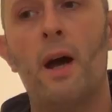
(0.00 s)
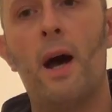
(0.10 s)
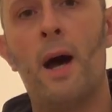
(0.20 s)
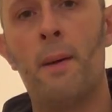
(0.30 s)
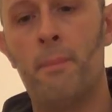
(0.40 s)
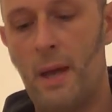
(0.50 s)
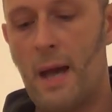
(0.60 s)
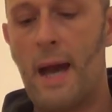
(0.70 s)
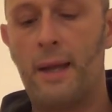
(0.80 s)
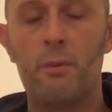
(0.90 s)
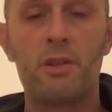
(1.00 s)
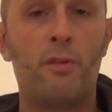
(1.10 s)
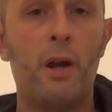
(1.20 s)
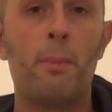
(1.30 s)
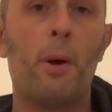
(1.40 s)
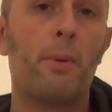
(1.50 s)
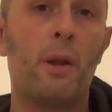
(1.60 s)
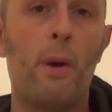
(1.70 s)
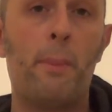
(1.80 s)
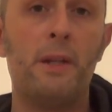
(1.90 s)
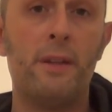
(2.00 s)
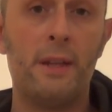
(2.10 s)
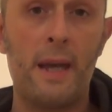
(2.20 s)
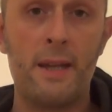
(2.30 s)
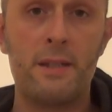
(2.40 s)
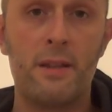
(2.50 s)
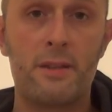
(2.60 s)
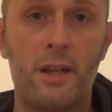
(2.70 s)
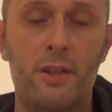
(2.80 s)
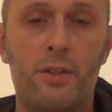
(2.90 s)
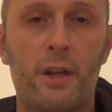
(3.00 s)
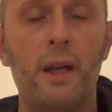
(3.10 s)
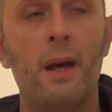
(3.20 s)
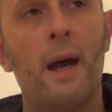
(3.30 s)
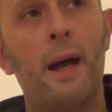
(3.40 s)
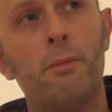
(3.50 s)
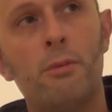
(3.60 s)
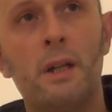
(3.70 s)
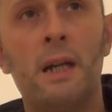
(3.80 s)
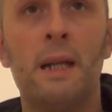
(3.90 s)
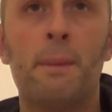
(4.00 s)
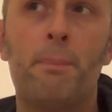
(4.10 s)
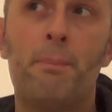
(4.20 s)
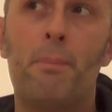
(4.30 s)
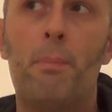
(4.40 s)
Um, and it was a very popular weapon in the 18th century and really